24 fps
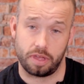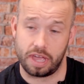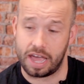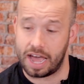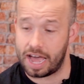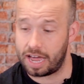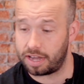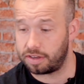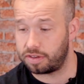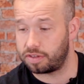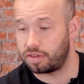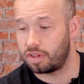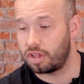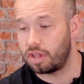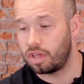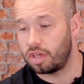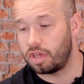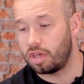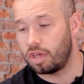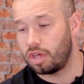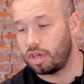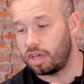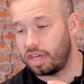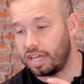And
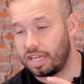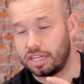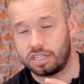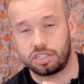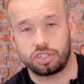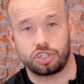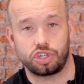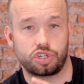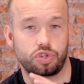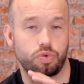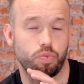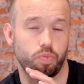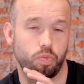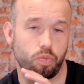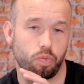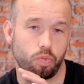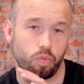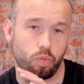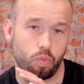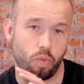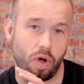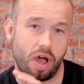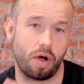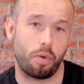it's just
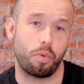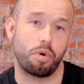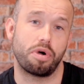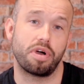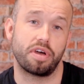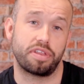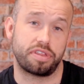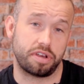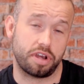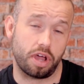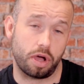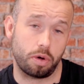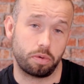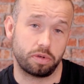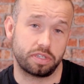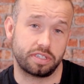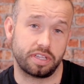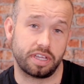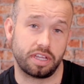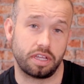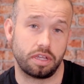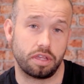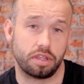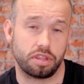well worth
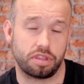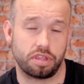noting